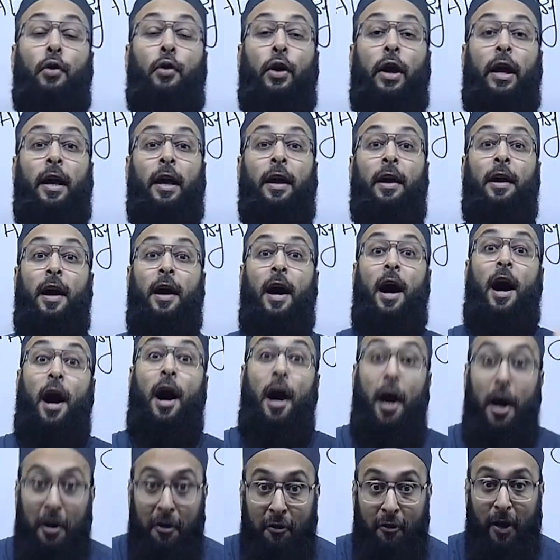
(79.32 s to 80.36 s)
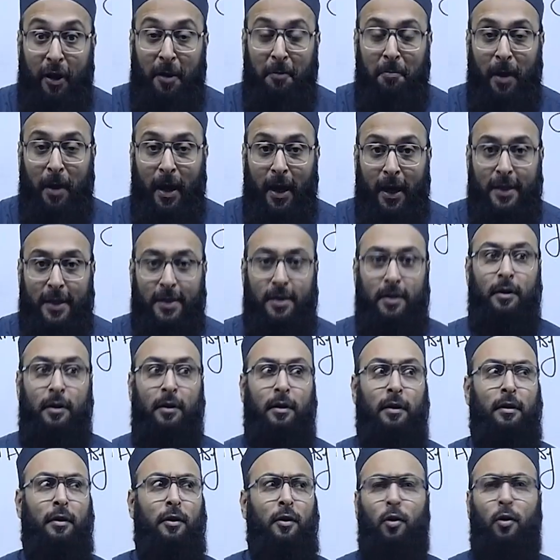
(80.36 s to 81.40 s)
bring 100 marks.
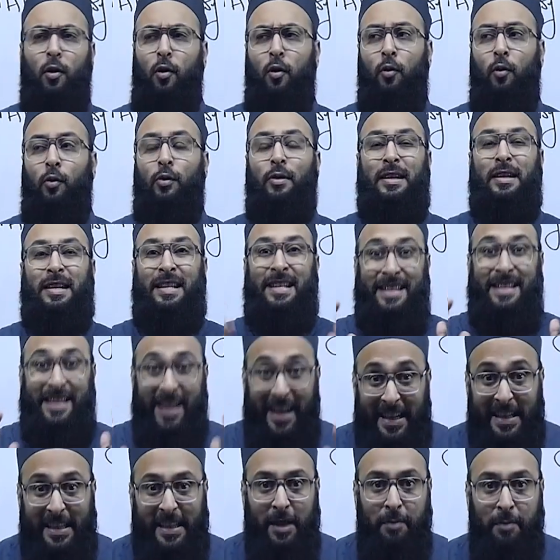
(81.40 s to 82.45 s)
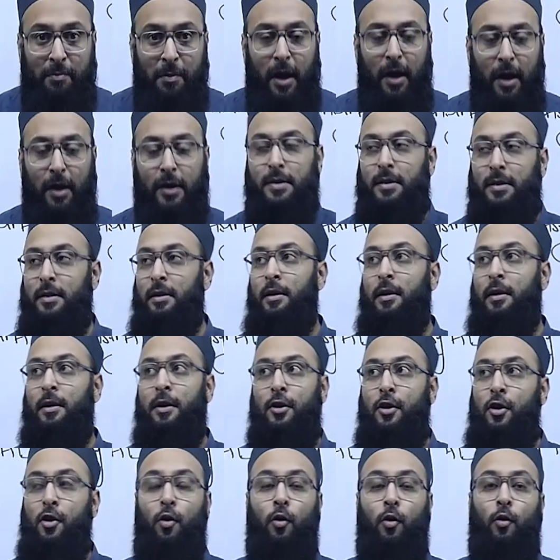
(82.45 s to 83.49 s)
Oh, 90 marks.
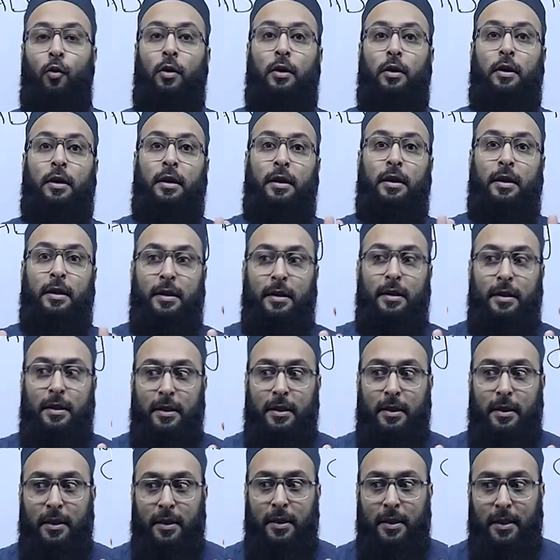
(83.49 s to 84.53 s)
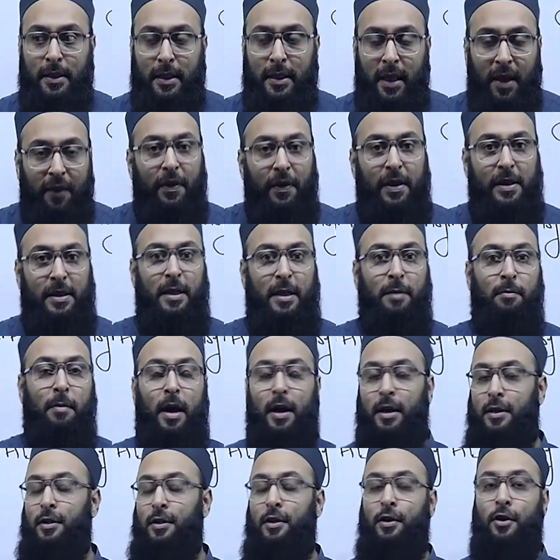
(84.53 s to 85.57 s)
No. 70
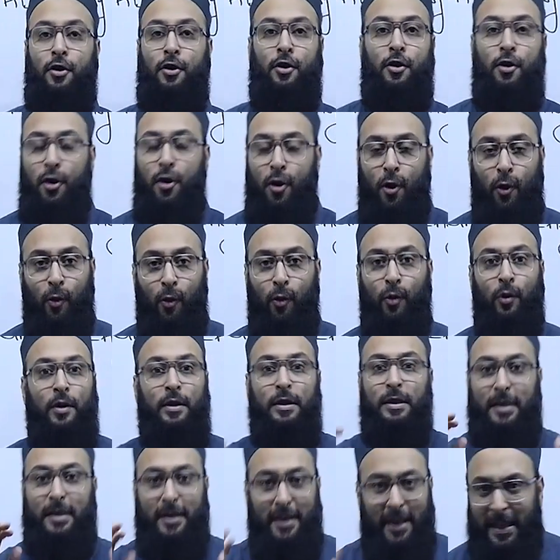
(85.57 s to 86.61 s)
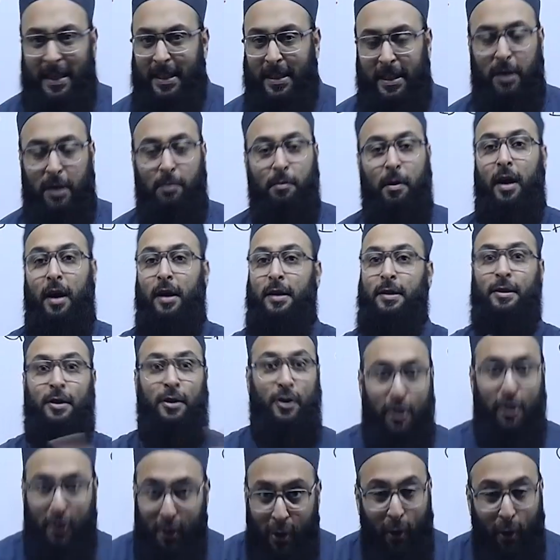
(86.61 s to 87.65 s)
marks. No. 60 marks.
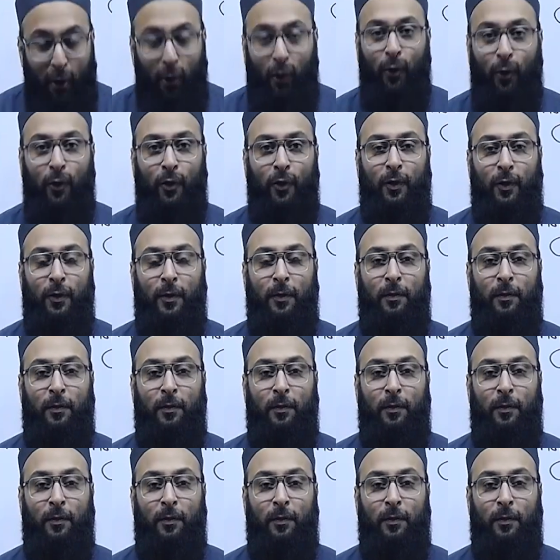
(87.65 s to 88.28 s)
No.